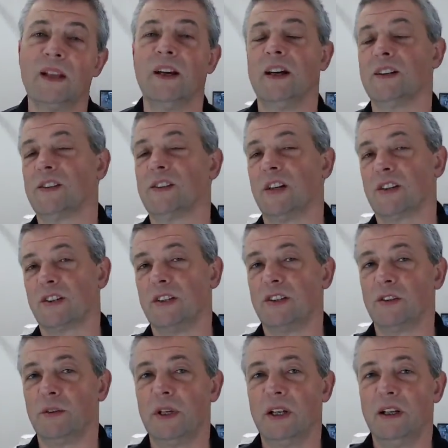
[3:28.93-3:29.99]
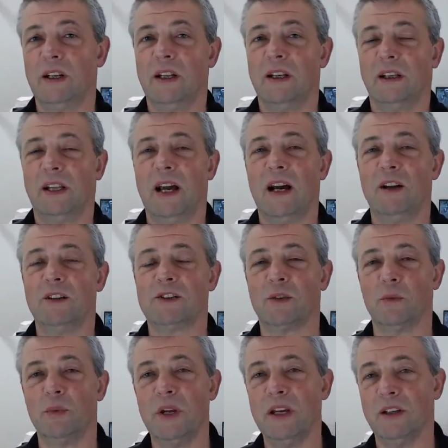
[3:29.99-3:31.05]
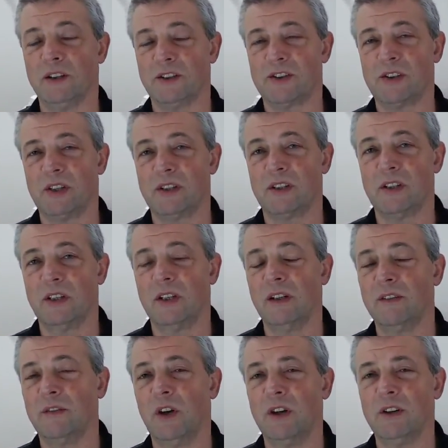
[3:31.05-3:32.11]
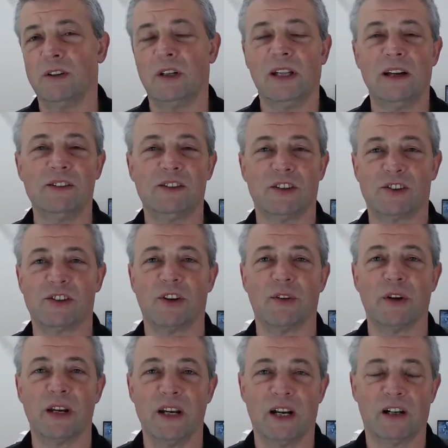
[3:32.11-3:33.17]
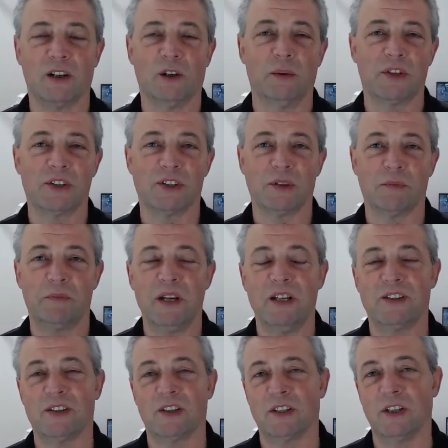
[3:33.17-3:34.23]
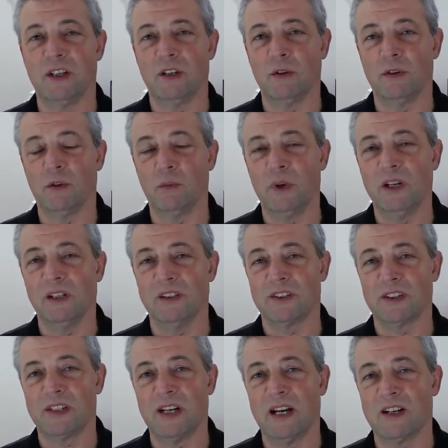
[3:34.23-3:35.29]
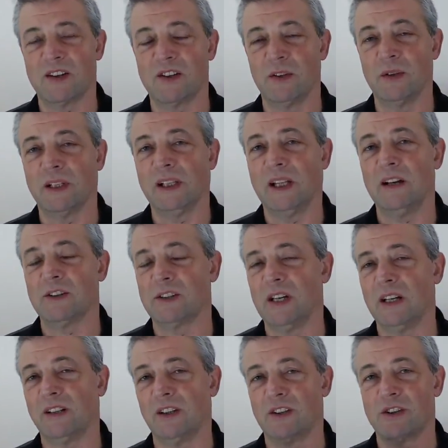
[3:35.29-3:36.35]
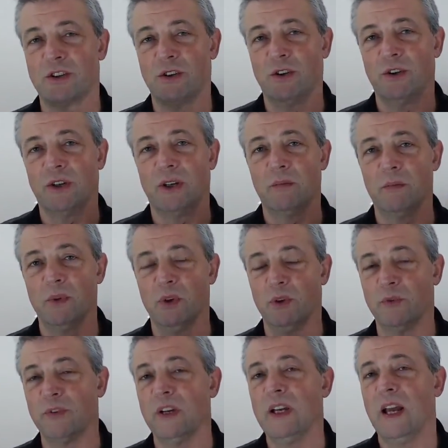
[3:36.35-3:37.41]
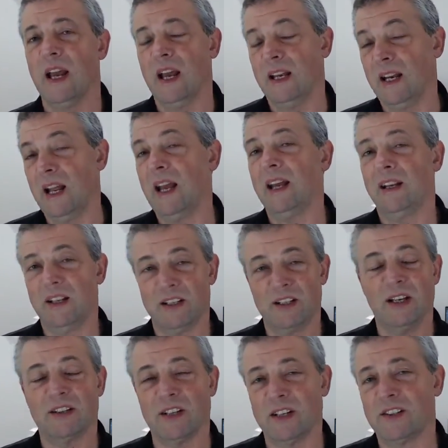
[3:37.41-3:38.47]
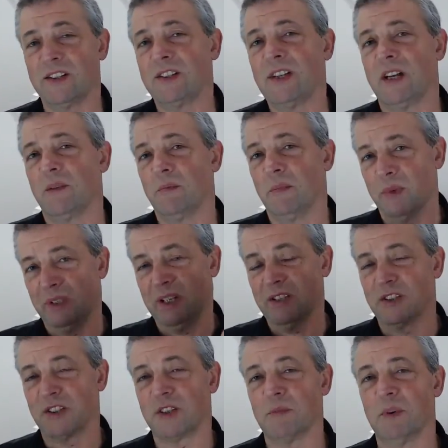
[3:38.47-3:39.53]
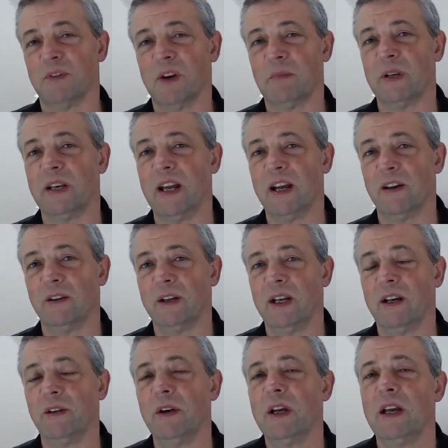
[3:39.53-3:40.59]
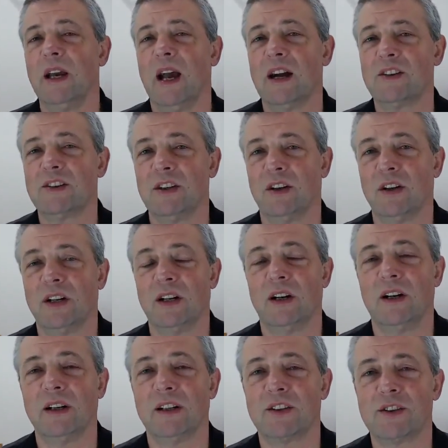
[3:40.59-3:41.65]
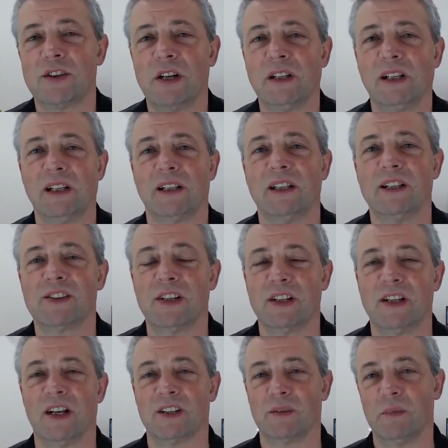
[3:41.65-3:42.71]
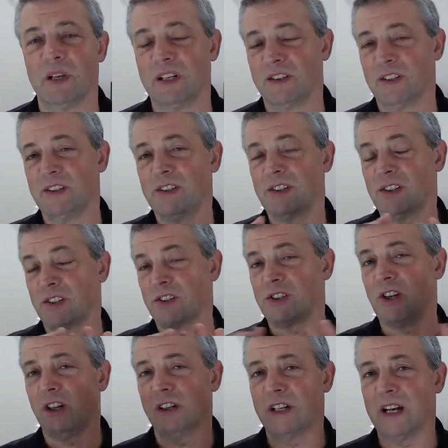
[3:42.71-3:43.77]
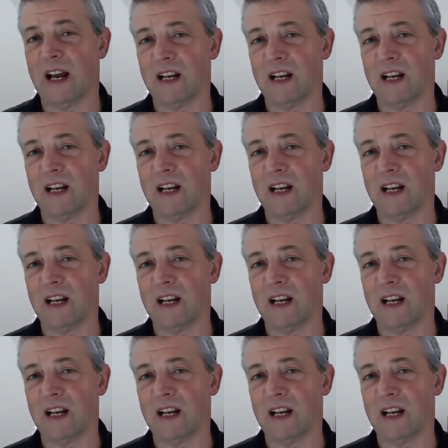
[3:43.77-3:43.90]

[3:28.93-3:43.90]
It does, actually. So it allows the wheels, it allows the steering knuckle, which is the piece that the wheel is attached to, it allows that to turn and move. And as you said, it allows it to move up and down. Now, actually, on a truck like this, it doesn't, because this is a solid